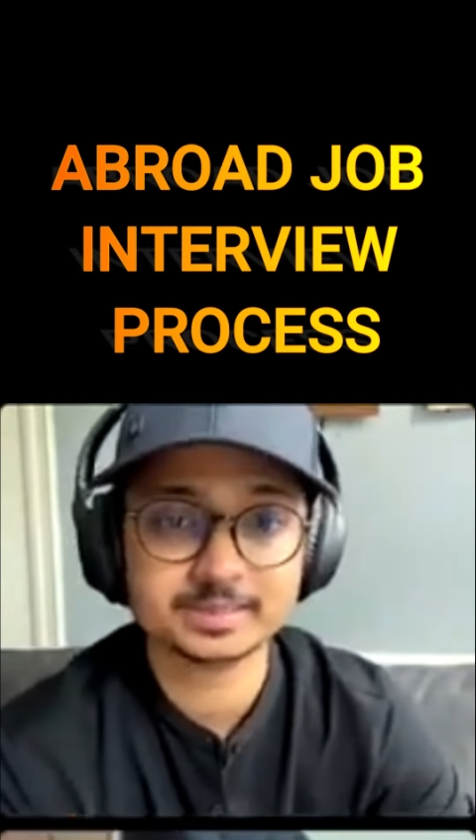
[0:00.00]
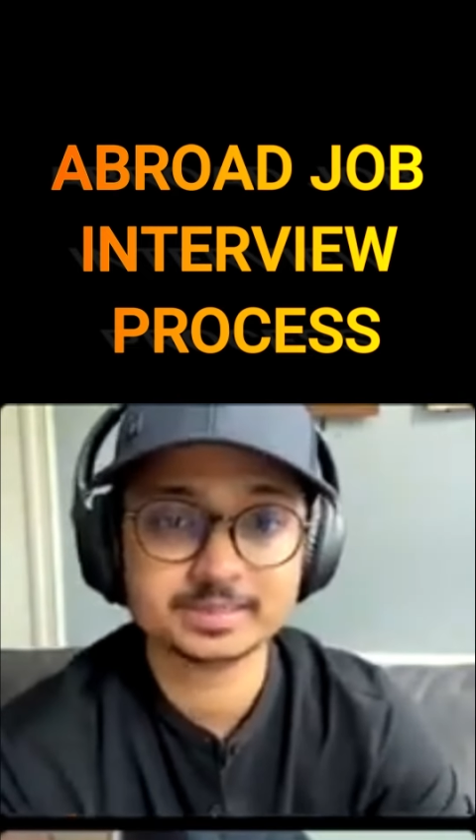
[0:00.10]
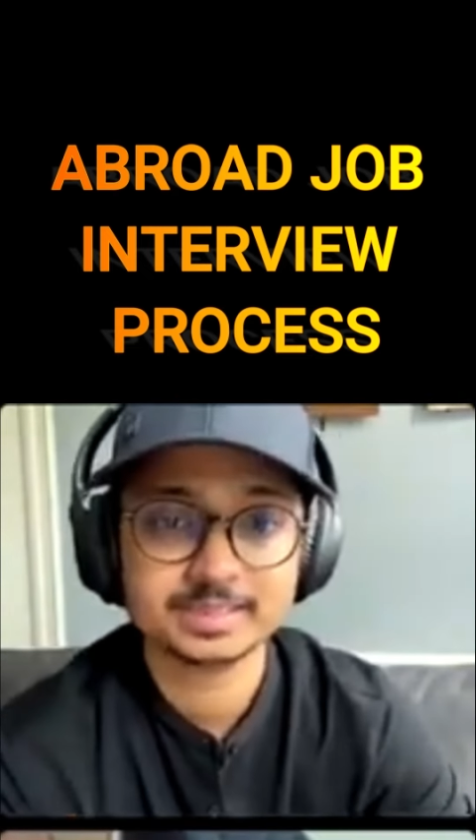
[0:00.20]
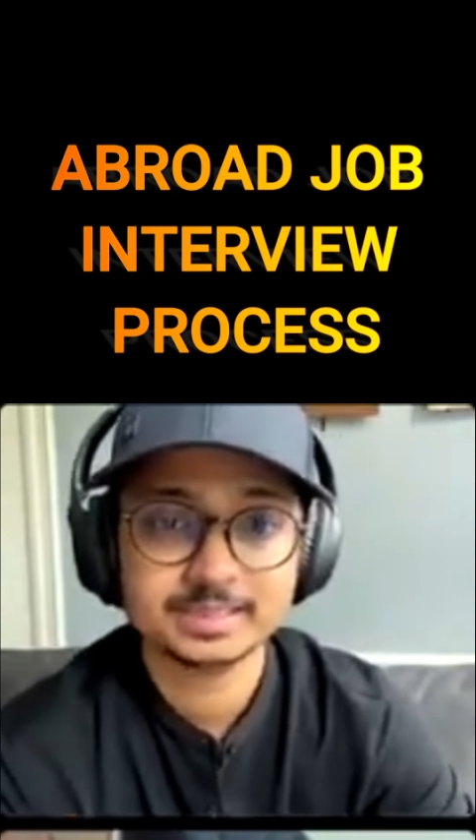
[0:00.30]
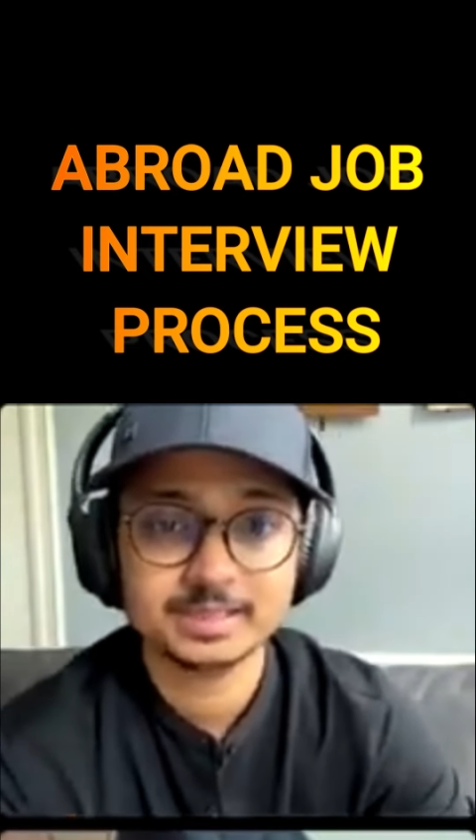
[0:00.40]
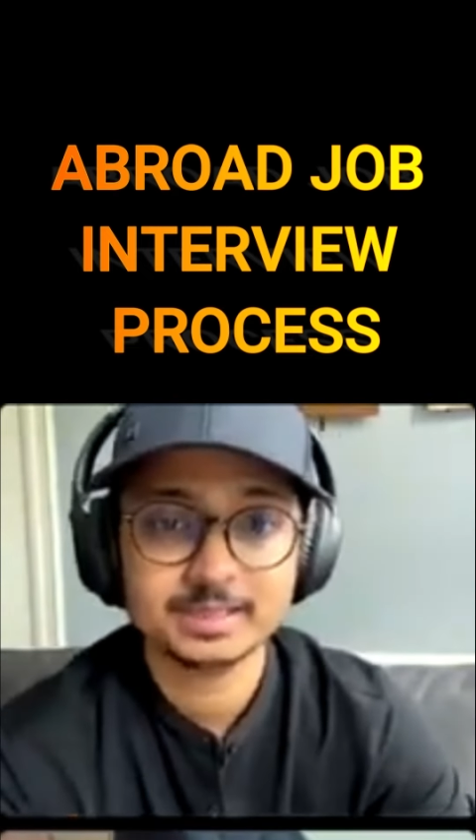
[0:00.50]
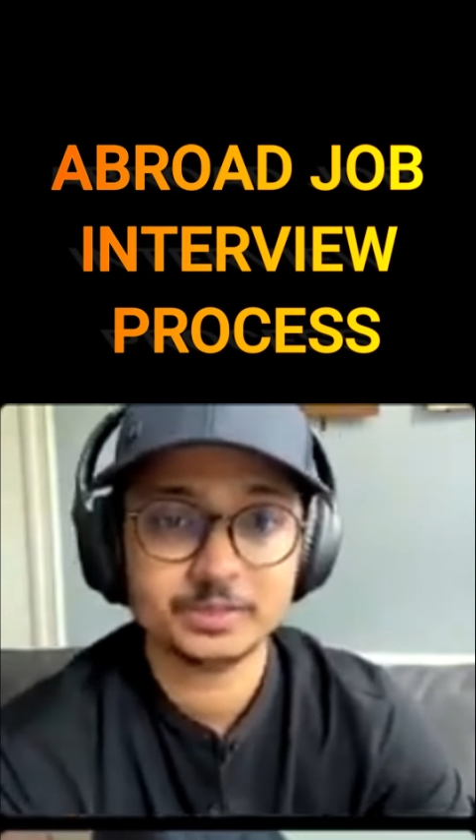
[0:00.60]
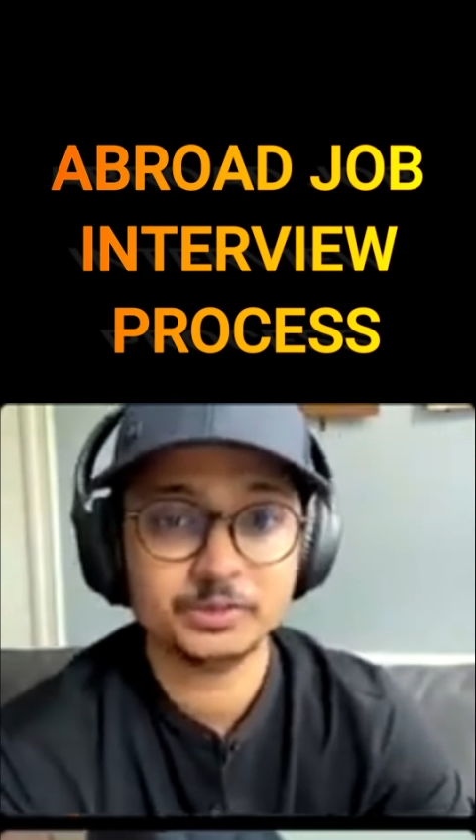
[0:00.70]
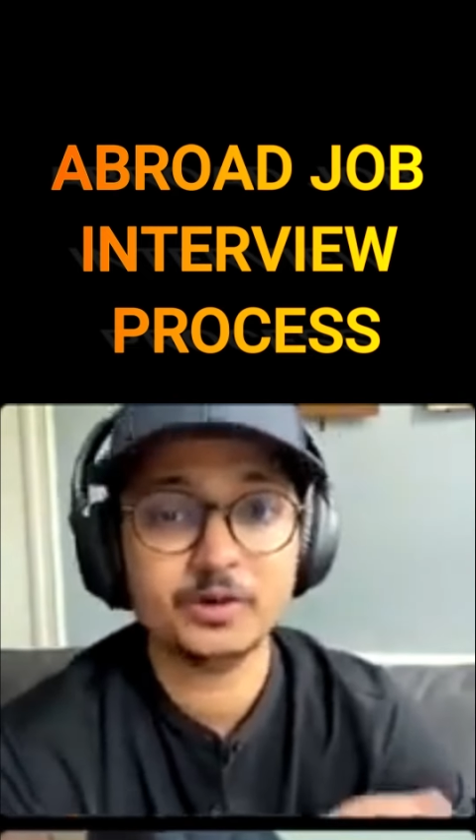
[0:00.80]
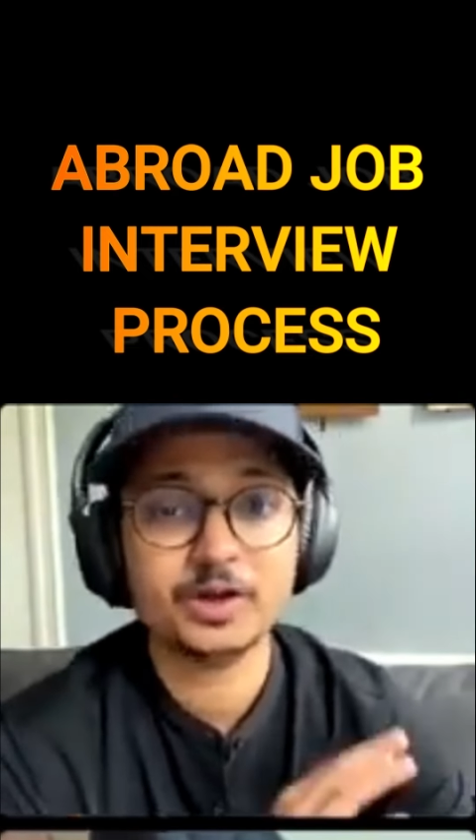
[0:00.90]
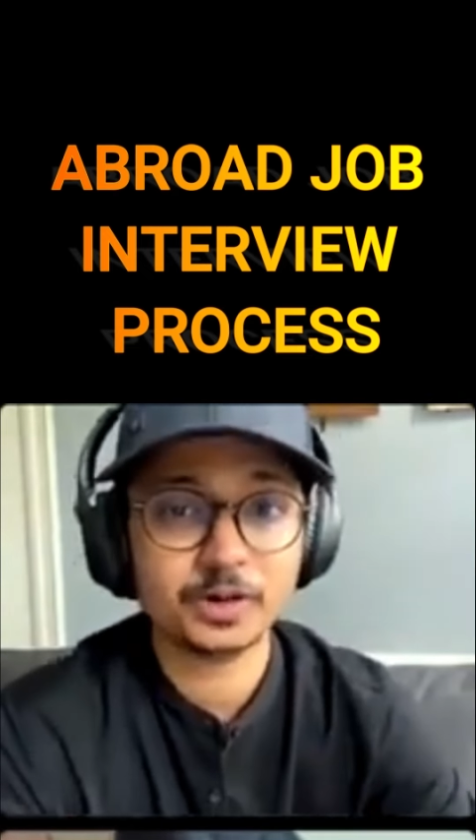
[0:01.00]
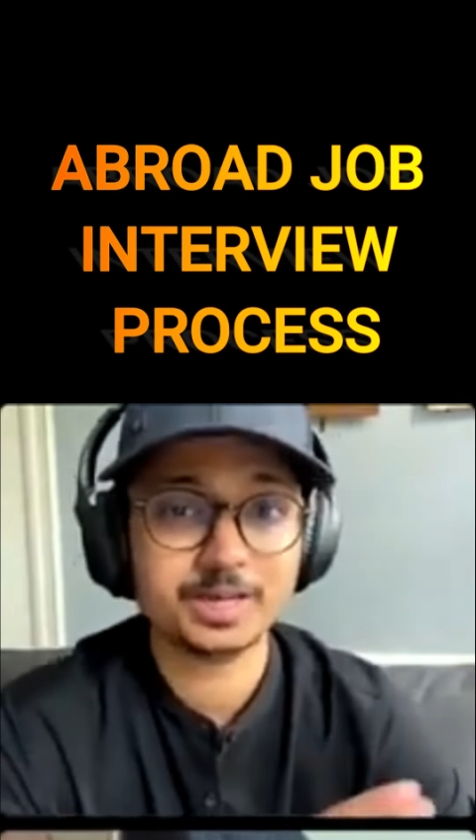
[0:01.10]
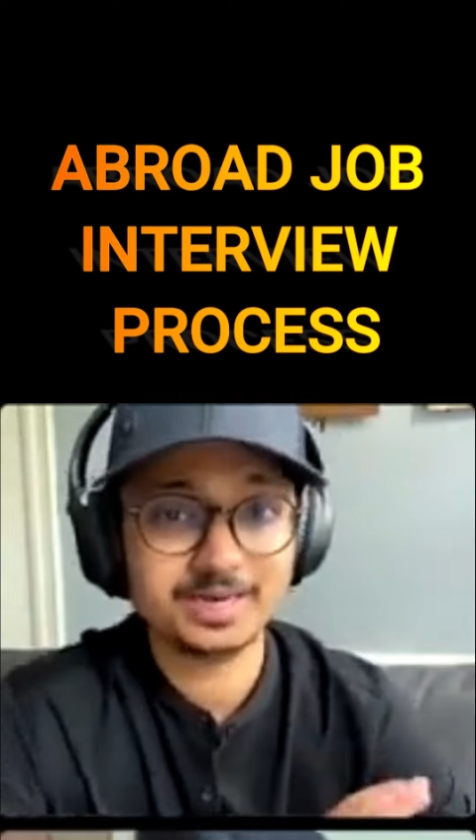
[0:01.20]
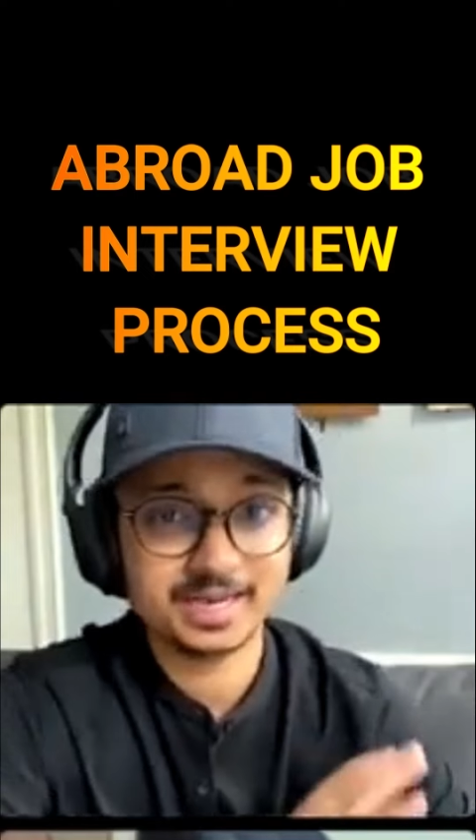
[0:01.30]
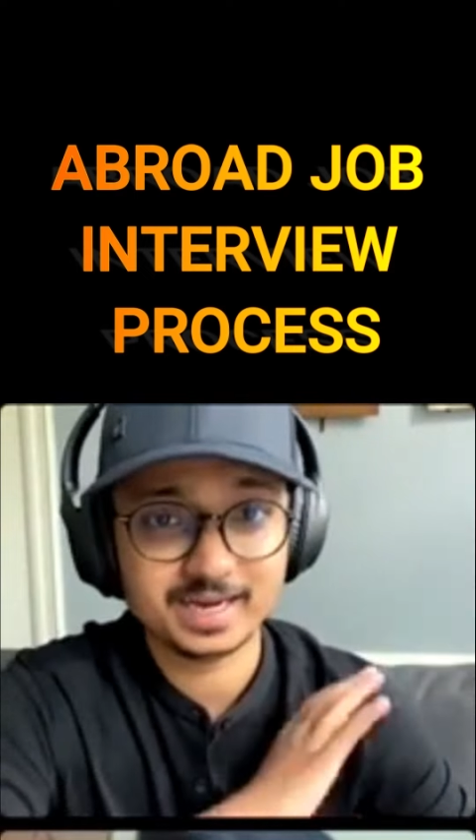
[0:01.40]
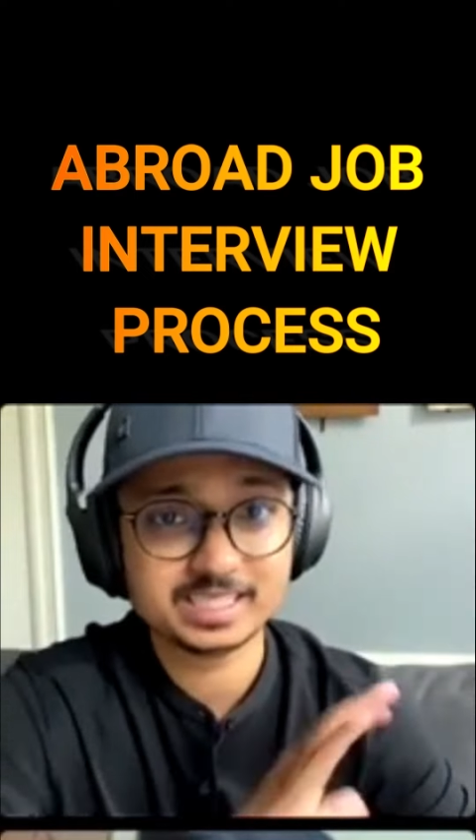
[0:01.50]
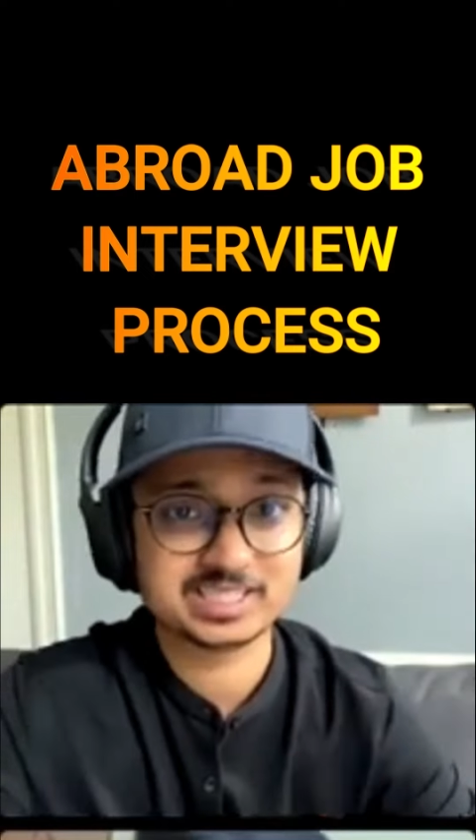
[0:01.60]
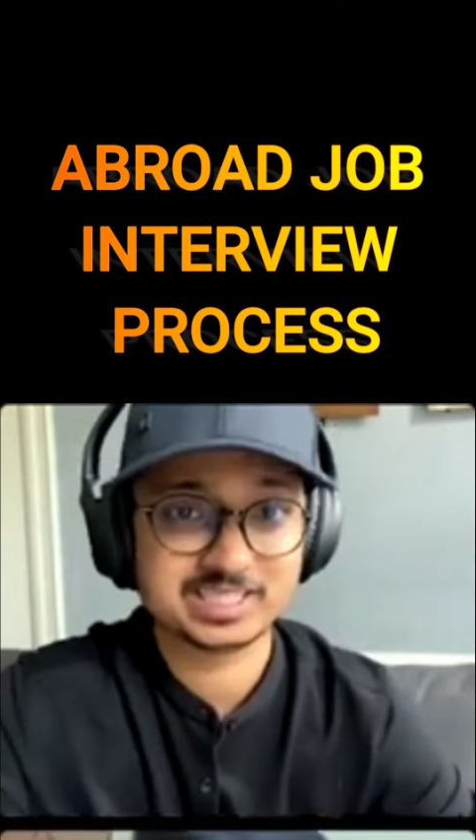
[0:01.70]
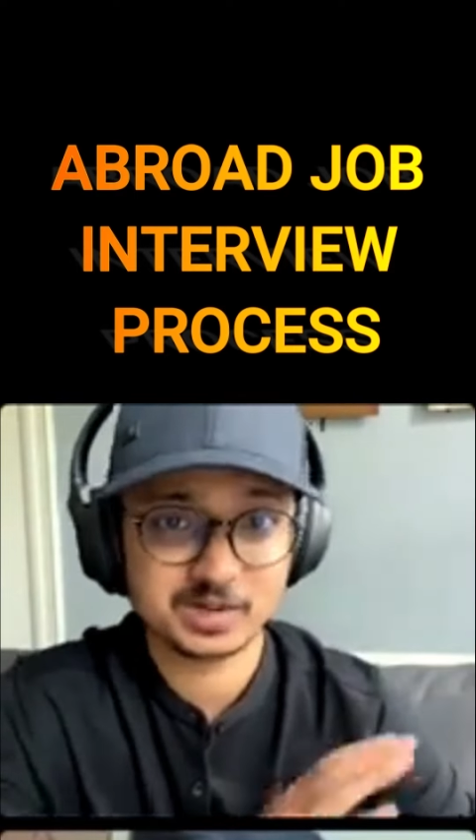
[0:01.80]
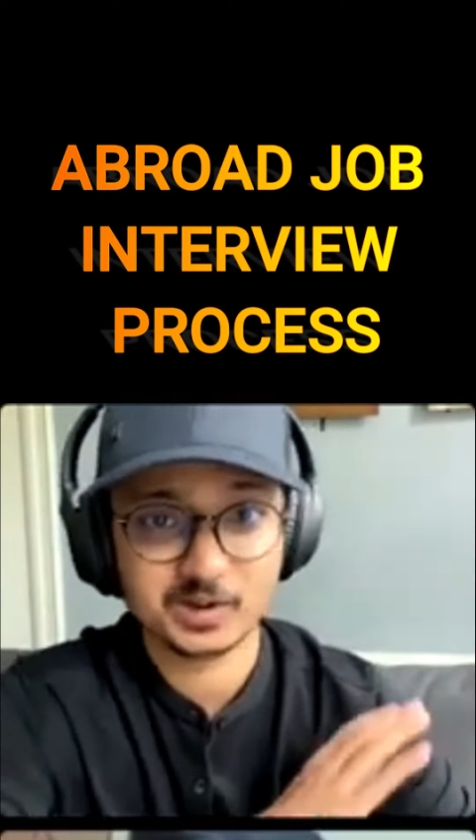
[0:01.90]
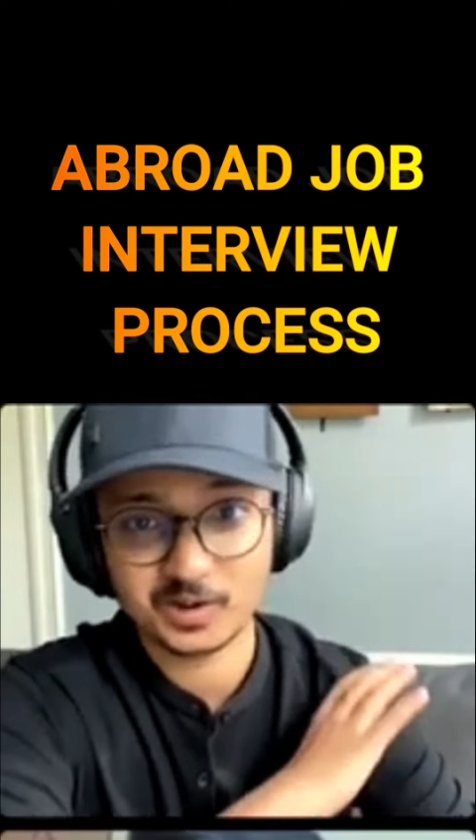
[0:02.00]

is you are going to be asked